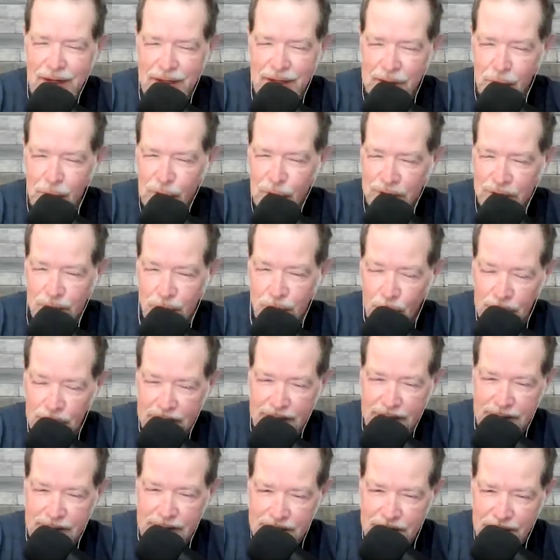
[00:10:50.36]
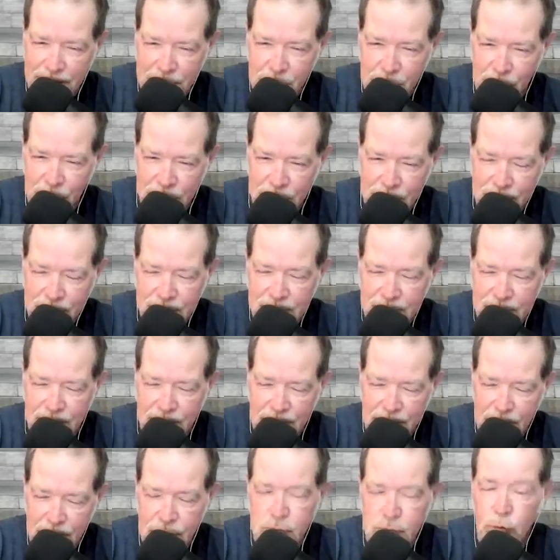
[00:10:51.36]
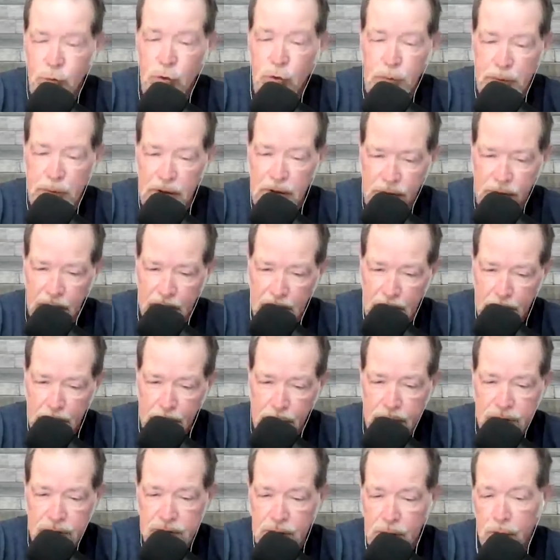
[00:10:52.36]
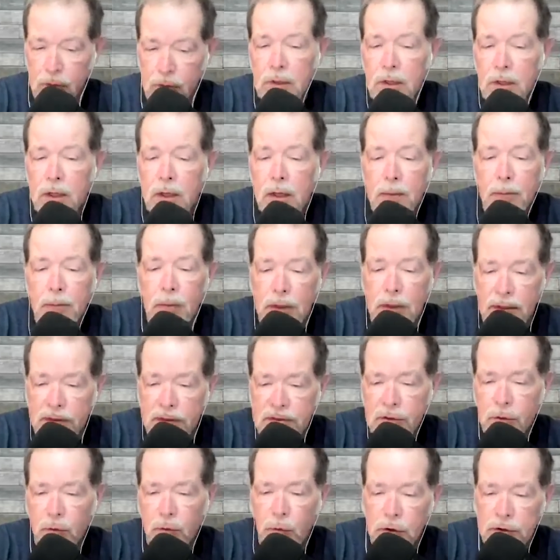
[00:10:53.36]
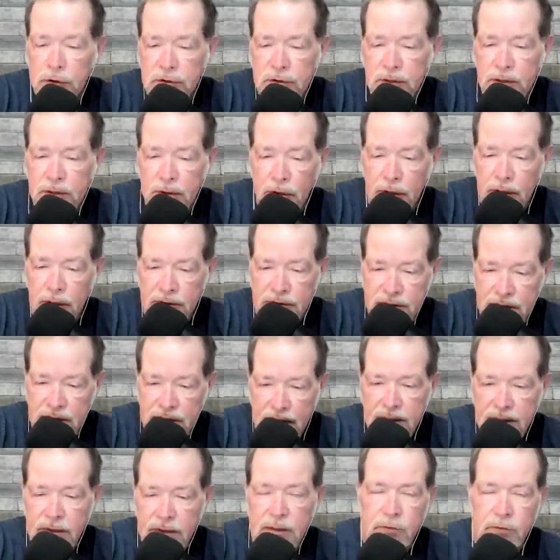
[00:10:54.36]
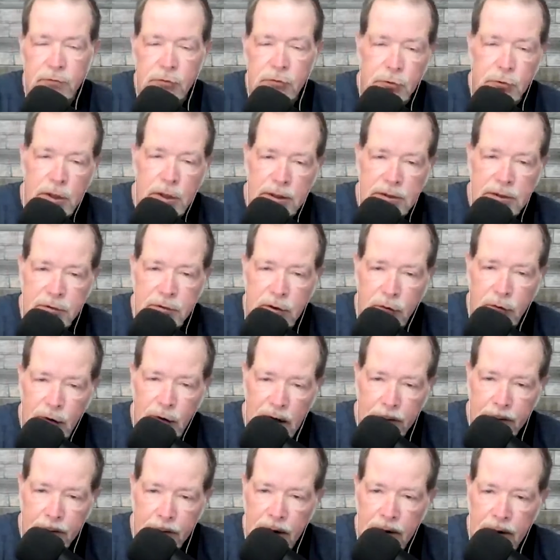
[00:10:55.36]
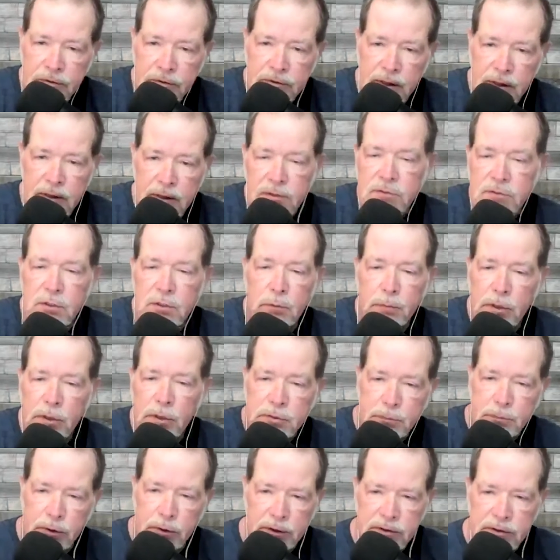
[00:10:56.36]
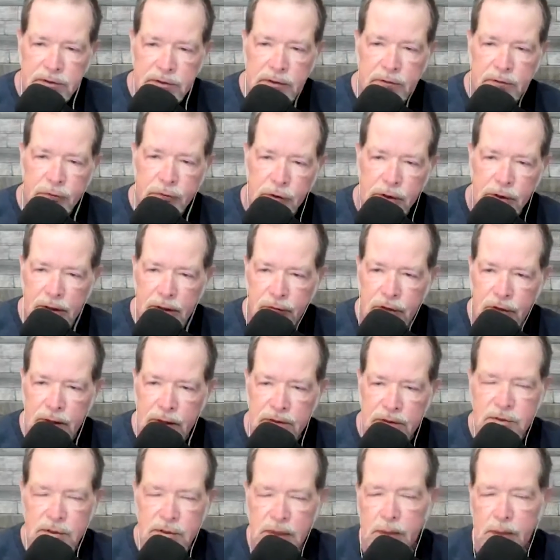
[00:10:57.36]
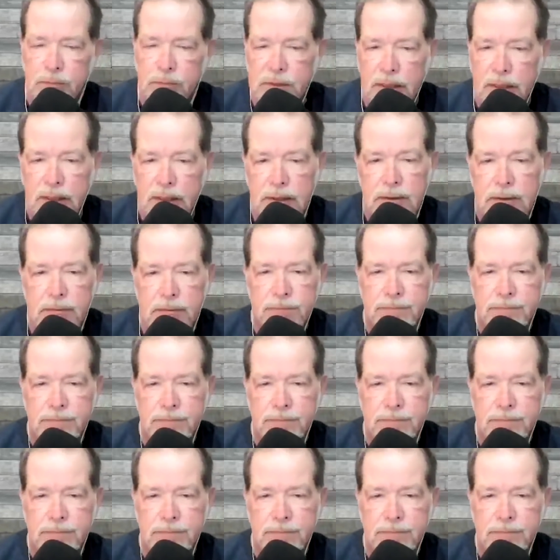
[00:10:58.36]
and you want to get in touch with us. Those will be available. So Melissa Woodson, our Executive Director at Ram House, thank you so much, Melissa, for giving us an update.